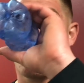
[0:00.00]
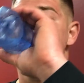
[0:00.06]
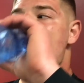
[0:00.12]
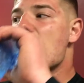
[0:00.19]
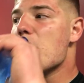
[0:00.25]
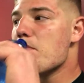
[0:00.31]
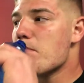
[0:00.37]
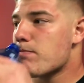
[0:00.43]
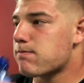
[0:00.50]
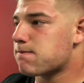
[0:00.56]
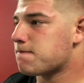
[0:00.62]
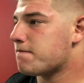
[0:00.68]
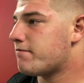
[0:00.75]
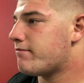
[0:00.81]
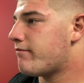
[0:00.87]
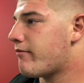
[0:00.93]
pass that you
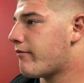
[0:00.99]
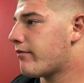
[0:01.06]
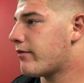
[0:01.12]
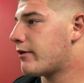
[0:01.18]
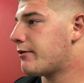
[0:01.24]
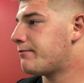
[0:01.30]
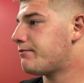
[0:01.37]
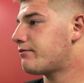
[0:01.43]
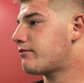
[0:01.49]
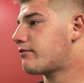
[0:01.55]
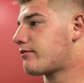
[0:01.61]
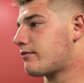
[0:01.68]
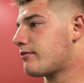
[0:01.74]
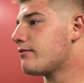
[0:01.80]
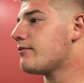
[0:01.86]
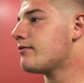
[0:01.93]
had, I think, third and two,
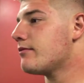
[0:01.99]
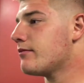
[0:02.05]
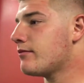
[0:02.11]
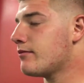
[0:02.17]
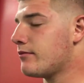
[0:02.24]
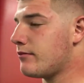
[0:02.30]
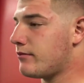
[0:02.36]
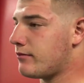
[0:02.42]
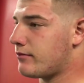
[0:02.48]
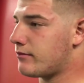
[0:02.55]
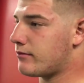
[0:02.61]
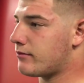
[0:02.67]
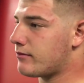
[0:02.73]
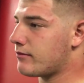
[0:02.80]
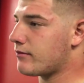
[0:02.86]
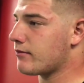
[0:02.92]
were you
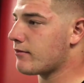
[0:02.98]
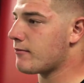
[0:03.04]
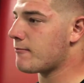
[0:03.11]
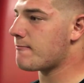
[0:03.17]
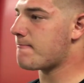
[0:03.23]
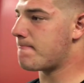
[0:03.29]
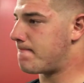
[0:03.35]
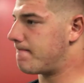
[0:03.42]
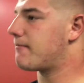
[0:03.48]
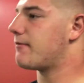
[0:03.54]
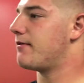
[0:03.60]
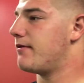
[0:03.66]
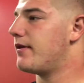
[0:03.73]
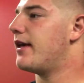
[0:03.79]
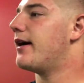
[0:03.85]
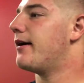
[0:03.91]
lined up on the right? Like, I mean,